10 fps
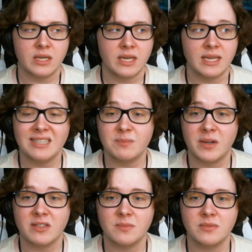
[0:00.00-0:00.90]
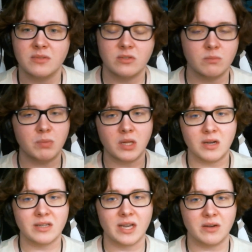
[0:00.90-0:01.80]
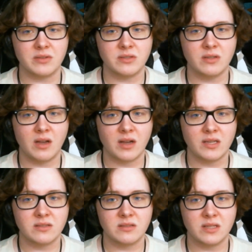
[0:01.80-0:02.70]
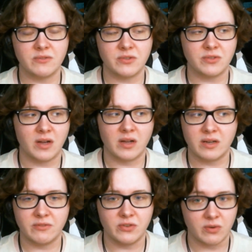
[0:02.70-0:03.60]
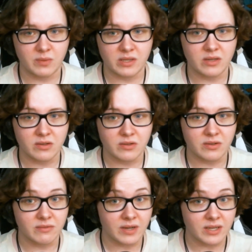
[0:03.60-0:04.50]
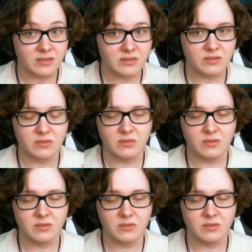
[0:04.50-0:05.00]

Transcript: It is possible to block out your guides if you don't want to hear their advice,